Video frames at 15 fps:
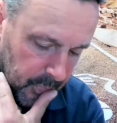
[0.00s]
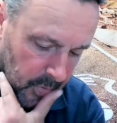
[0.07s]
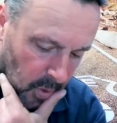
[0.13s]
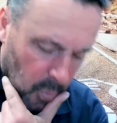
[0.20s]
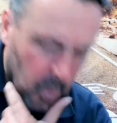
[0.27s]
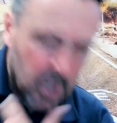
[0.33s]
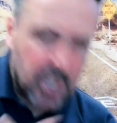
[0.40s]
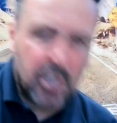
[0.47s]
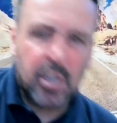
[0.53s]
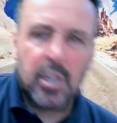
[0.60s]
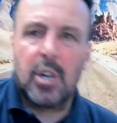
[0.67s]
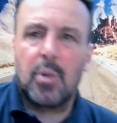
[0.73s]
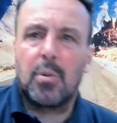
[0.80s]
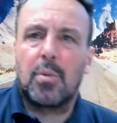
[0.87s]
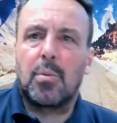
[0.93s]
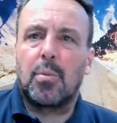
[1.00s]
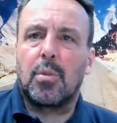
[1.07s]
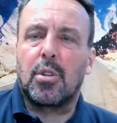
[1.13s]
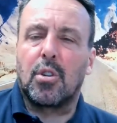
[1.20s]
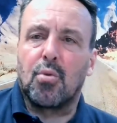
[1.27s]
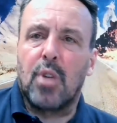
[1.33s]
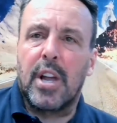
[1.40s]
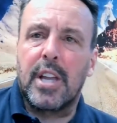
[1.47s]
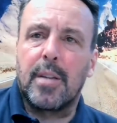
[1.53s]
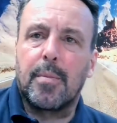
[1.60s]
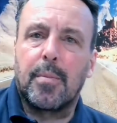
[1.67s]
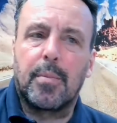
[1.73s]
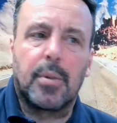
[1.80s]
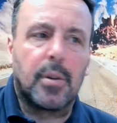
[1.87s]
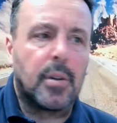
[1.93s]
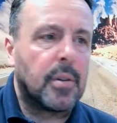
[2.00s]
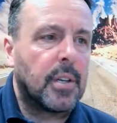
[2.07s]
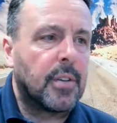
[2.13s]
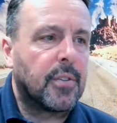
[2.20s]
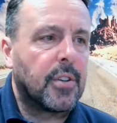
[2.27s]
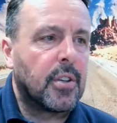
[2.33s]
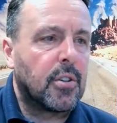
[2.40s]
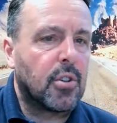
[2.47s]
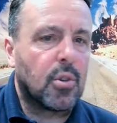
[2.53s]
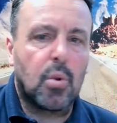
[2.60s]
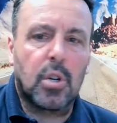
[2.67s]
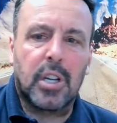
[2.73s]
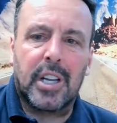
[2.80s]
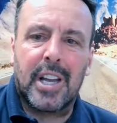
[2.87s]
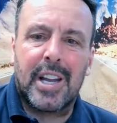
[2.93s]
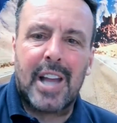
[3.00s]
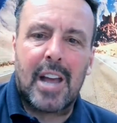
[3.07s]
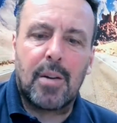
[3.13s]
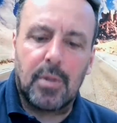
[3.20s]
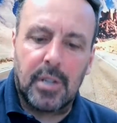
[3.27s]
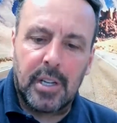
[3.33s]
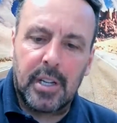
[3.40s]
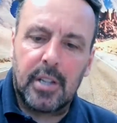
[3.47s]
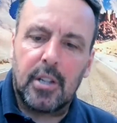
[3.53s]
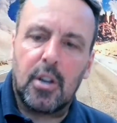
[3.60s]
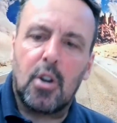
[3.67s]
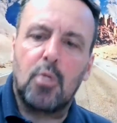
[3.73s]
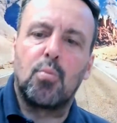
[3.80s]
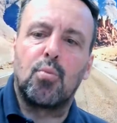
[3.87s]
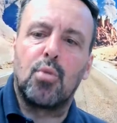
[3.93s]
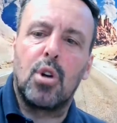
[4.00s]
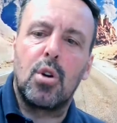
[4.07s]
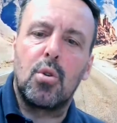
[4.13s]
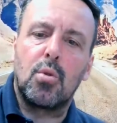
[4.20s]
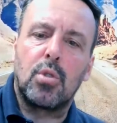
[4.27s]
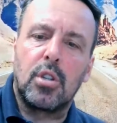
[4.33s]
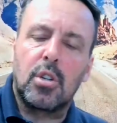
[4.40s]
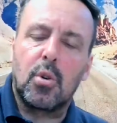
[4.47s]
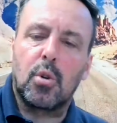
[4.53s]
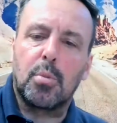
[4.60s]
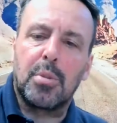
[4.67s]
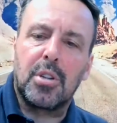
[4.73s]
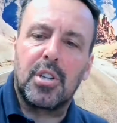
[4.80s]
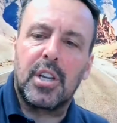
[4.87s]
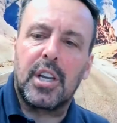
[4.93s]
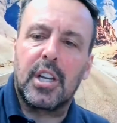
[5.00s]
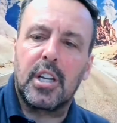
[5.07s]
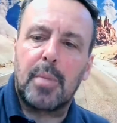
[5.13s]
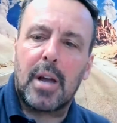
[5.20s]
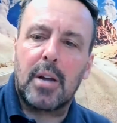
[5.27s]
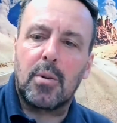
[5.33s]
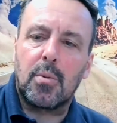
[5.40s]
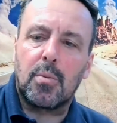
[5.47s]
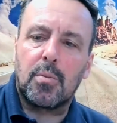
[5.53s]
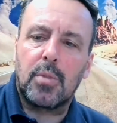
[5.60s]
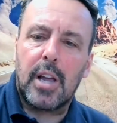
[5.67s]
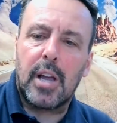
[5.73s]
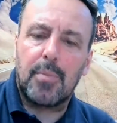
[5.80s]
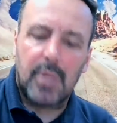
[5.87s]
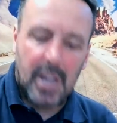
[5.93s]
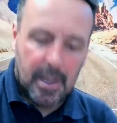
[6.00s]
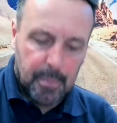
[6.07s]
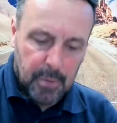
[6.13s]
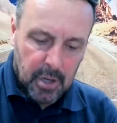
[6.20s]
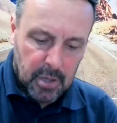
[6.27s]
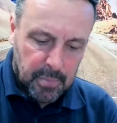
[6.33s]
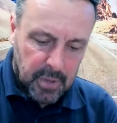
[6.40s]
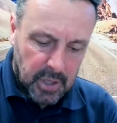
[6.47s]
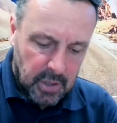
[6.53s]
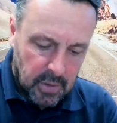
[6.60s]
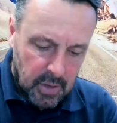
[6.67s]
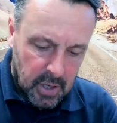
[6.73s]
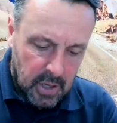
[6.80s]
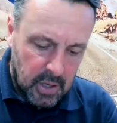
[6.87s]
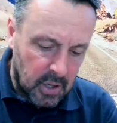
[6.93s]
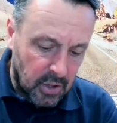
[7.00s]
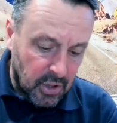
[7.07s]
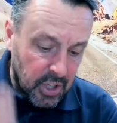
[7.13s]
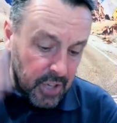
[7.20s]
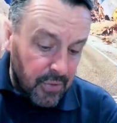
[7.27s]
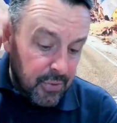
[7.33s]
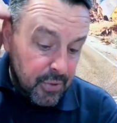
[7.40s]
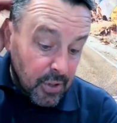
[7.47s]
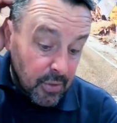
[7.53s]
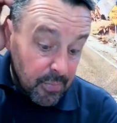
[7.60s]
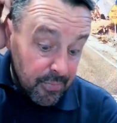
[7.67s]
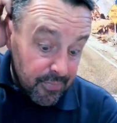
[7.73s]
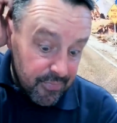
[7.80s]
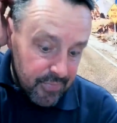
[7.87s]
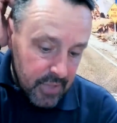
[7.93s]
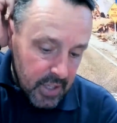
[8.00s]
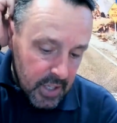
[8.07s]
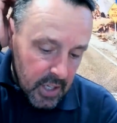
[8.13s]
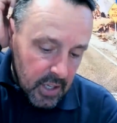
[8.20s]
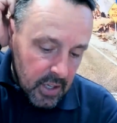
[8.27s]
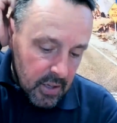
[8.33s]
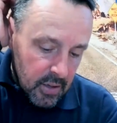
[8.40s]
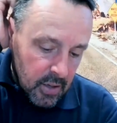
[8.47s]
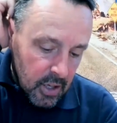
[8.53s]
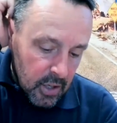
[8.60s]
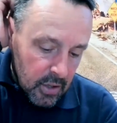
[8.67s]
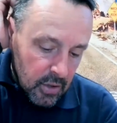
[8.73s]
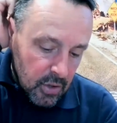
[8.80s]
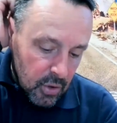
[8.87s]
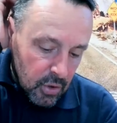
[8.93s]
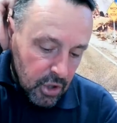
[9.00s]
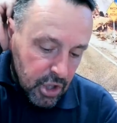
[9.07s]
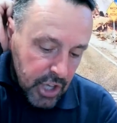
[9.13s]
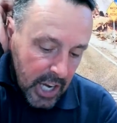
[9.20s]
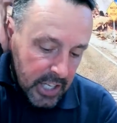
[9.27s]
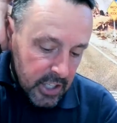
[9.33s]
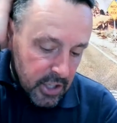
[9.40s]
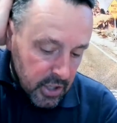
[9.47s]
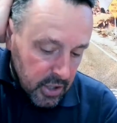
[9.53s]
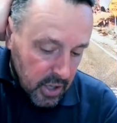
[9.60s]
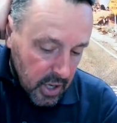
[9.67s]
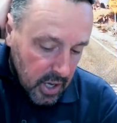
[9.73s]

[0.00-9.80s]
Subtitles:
Which, great, but if you just want to get out and hit the open road and you don't want to be thinking about, that might be a different sort of challenges.